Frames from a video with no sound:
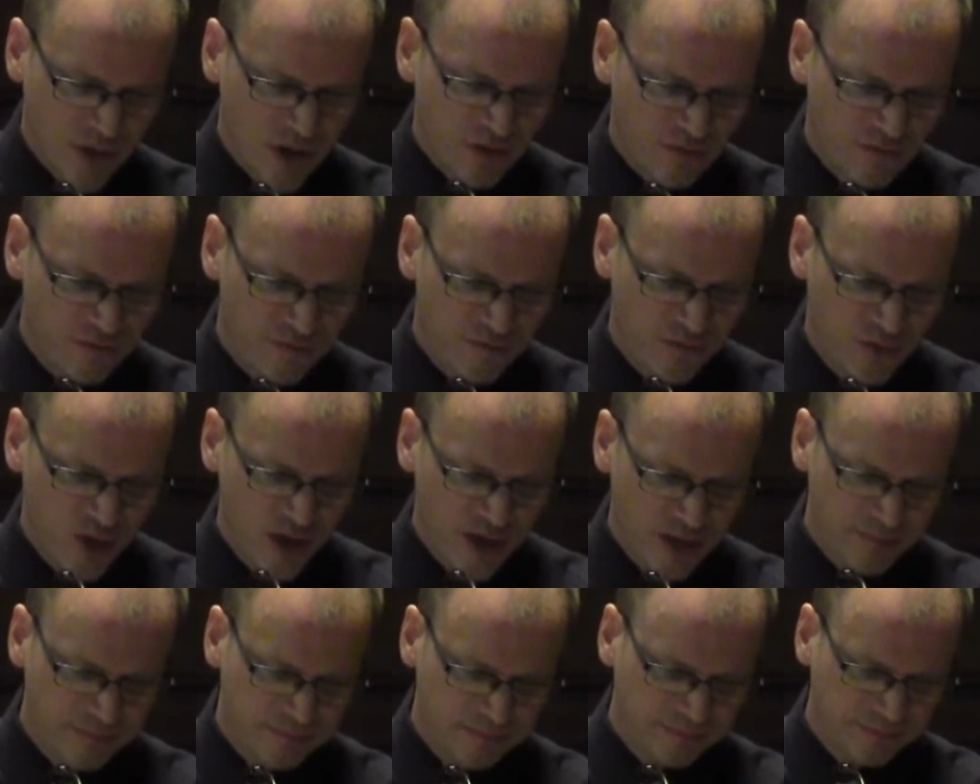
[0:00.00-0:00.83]

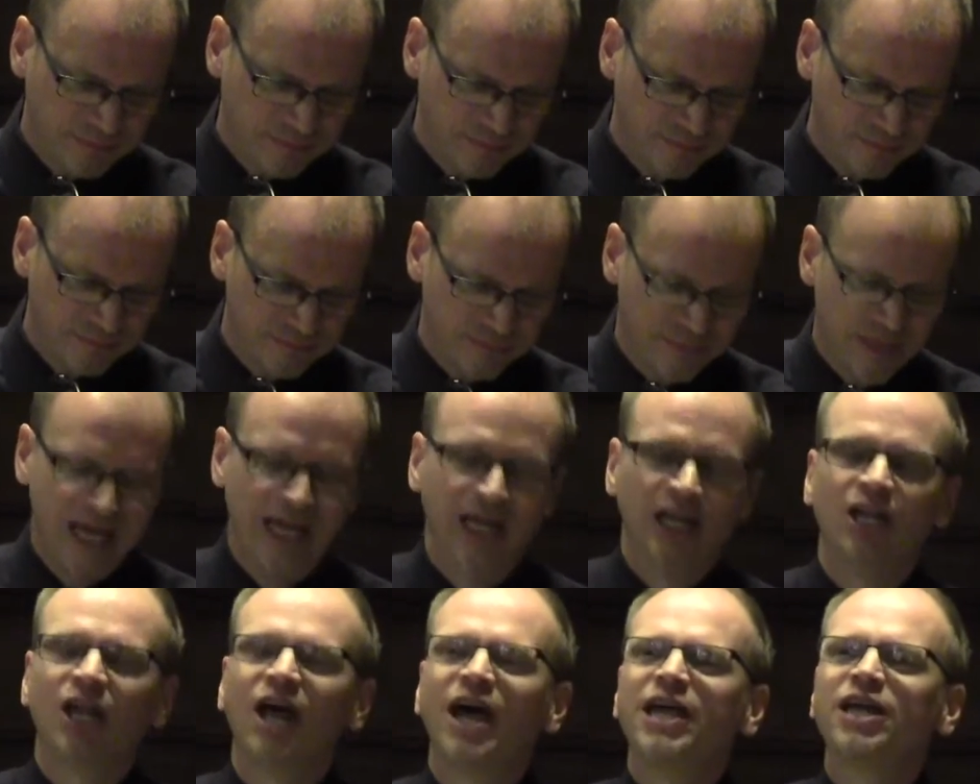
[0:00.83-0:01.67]
afoot
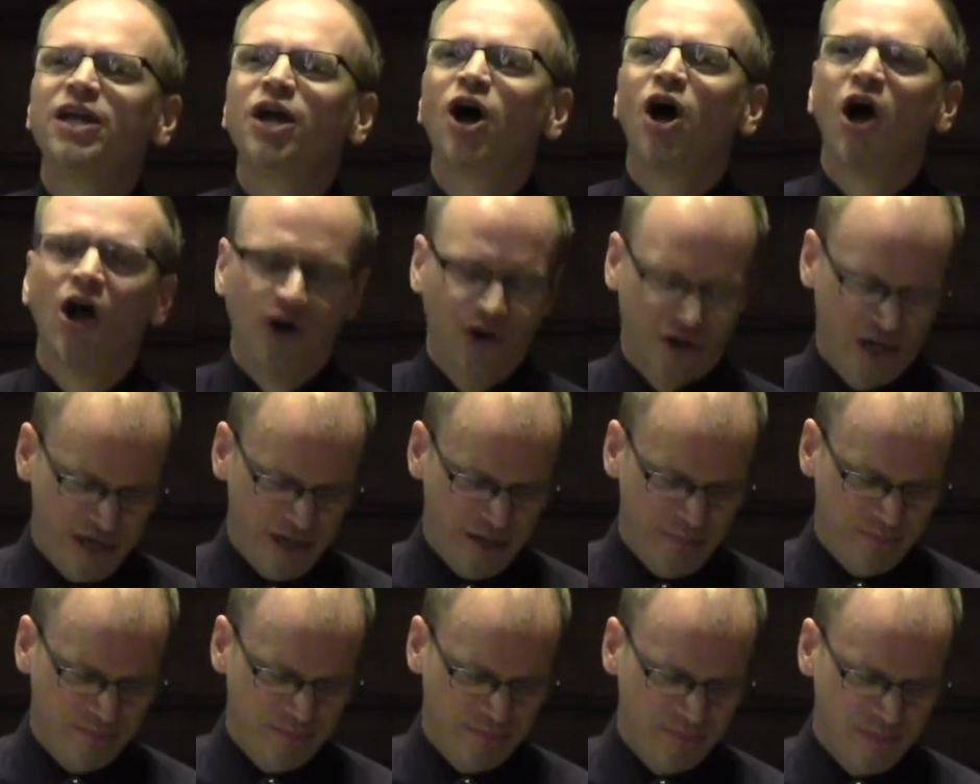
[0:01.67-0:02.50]
and light-hearted,
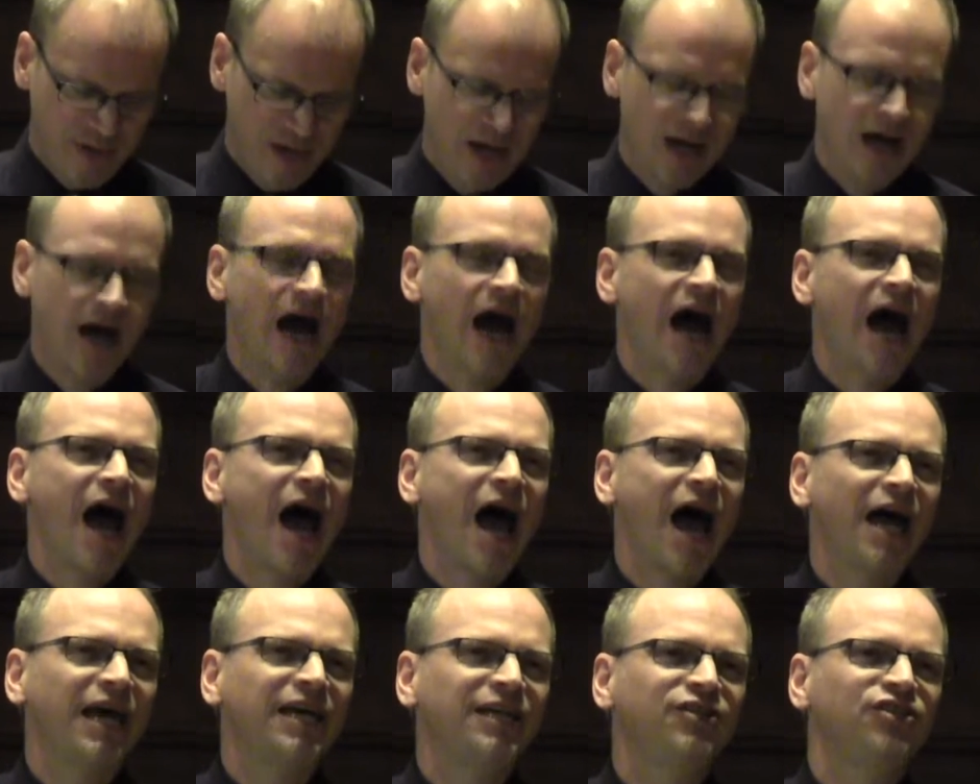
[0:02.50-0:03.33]

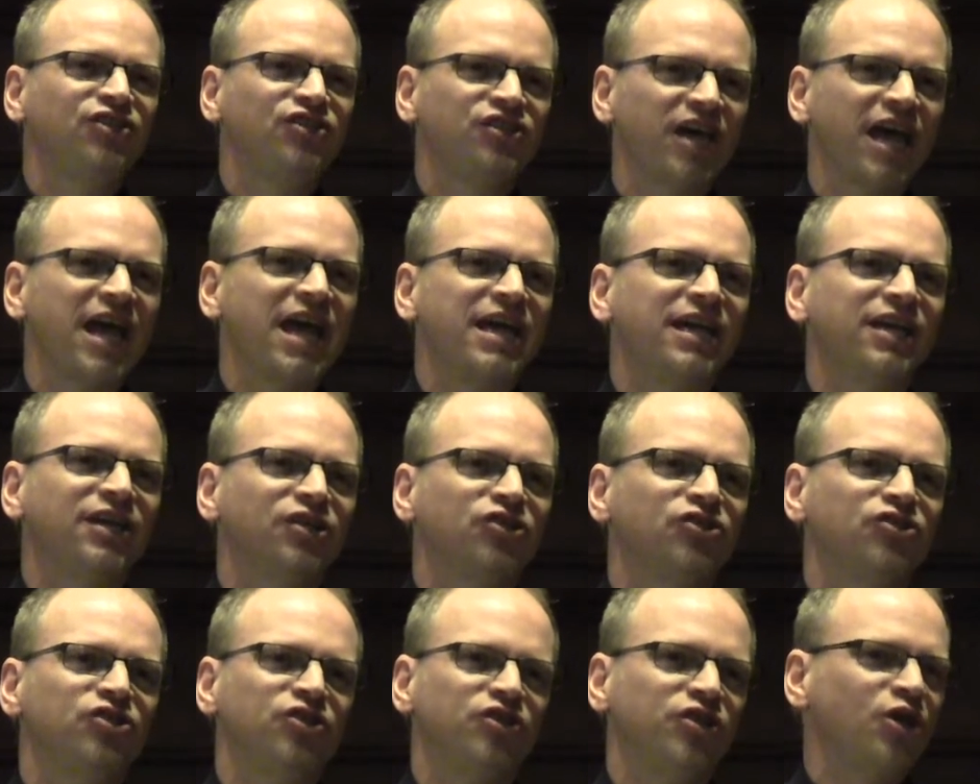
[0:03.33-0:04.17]
I
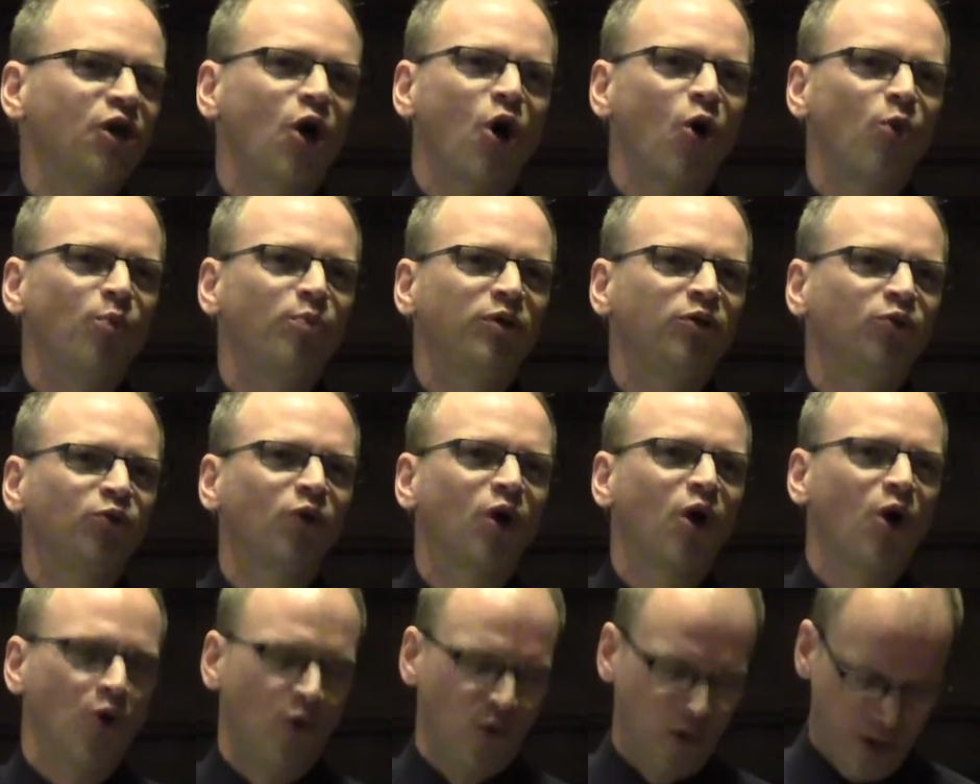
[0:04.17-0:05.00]
take to the open
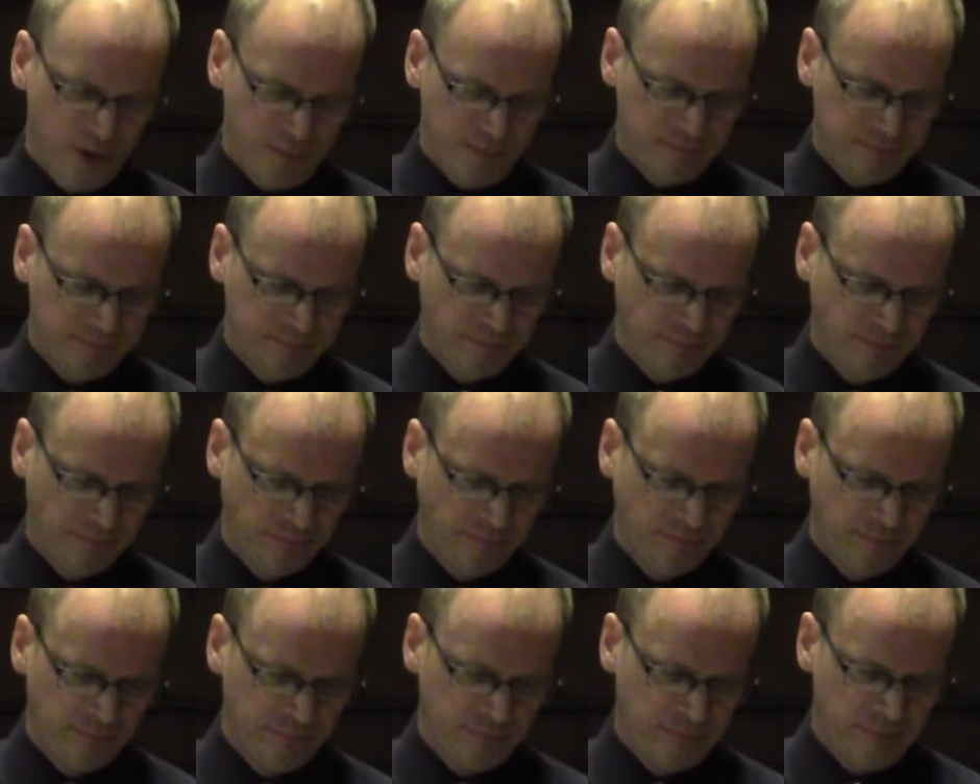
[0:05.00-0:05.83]
road.
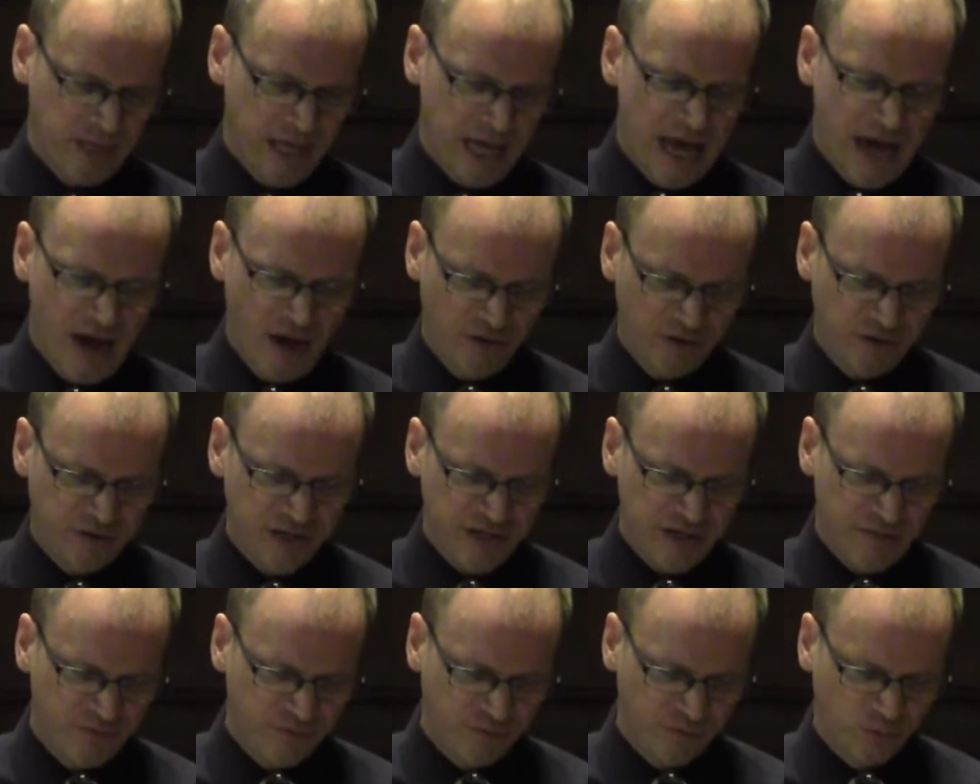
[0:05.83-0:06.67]

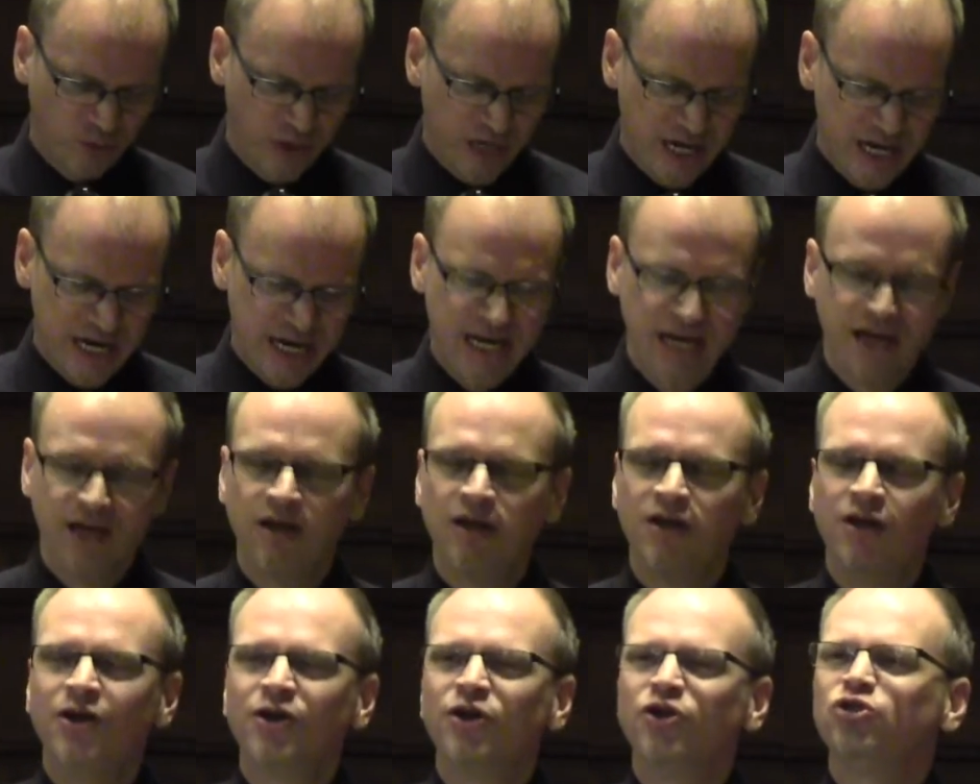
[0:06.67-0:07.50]
Healthy, free,
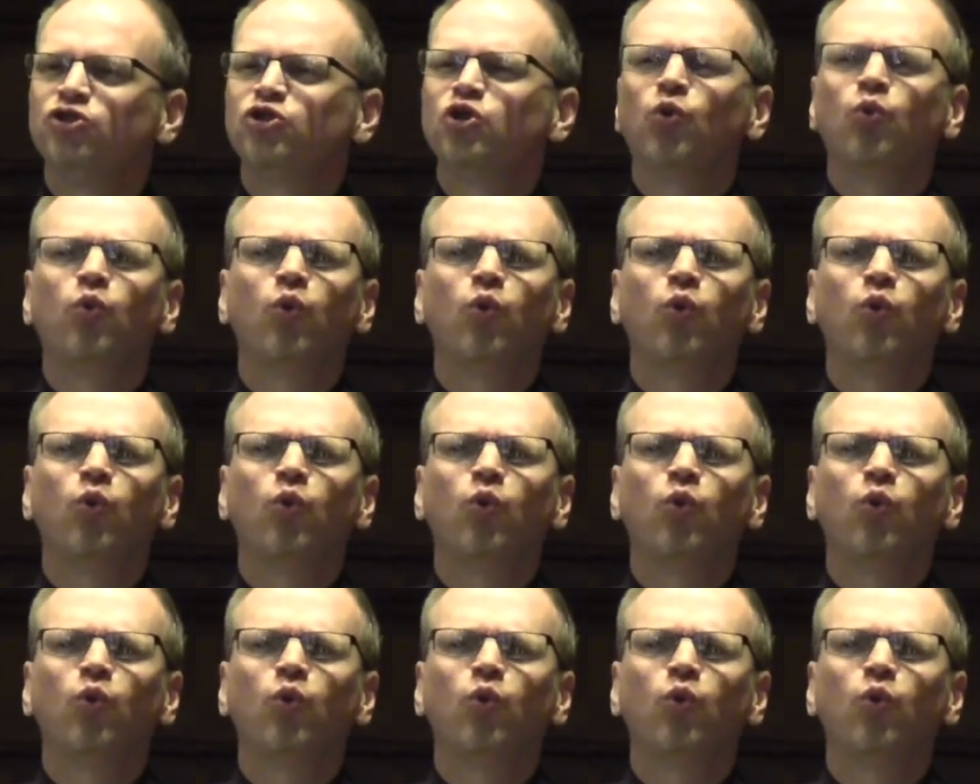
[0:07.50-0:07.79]
the